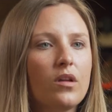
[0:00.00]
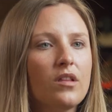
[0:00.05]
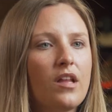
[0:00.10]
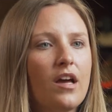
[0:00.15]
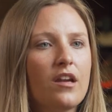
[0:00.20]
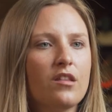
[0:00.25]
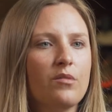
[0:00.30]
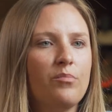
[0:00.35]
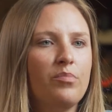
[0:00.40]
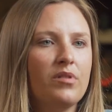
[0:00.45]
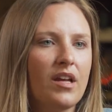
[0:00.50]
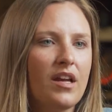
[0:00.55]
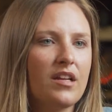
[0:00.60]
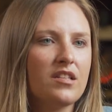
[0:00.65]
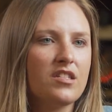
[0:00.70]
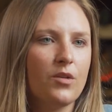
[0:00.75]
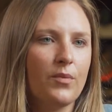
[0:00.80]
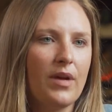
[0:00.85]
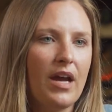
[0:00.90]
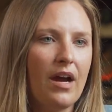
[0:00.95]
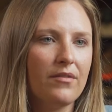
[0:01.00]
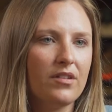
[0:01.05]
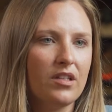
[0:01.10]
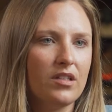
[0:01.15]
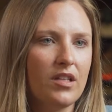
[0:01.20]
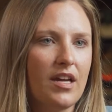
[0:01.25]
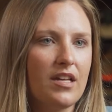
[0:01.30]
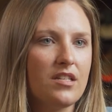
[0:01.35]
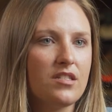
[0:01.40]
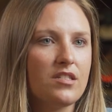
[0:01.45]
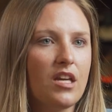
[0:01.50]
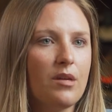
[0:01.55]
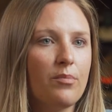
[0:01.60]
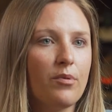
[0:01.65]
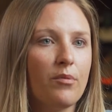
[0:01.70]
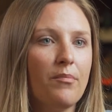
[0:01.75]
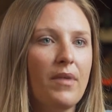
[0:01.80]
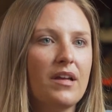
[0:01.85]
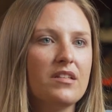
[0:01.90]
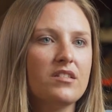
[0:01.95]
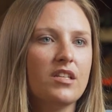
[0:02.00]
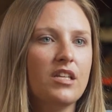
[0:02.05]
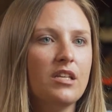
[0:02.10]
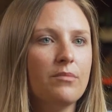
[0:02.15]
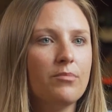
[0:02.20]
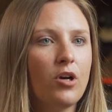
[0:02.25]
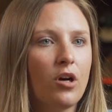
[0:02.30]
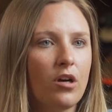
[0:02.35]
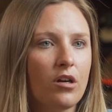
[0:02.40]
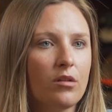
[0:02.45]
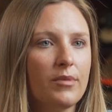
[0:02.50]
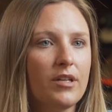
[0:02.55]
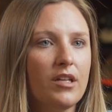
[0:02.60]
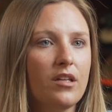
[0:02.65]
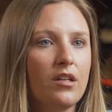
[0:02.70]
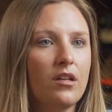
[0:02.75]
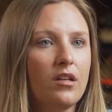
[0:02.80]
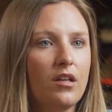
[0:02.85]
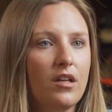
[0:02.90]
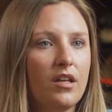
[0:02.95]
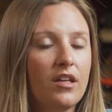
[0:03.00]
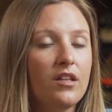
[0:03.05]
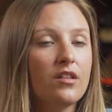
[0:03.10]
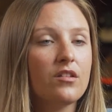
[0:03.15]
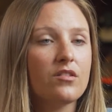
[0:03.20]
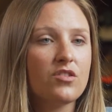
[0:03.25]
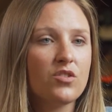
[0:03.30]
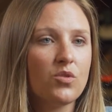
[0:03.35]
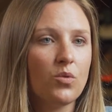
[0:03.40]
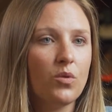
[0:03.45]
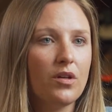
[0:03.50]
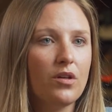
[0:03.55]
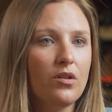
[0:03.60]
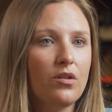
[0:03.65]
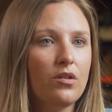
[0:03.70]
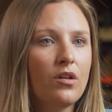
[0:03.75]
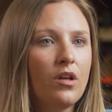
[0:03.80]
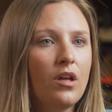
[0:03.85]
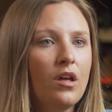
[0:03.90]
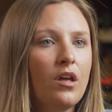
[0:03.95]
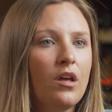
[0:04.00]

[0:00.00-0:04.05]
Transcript: A lot of the plants that we have in the landscape are meant to keep carbon in the soil.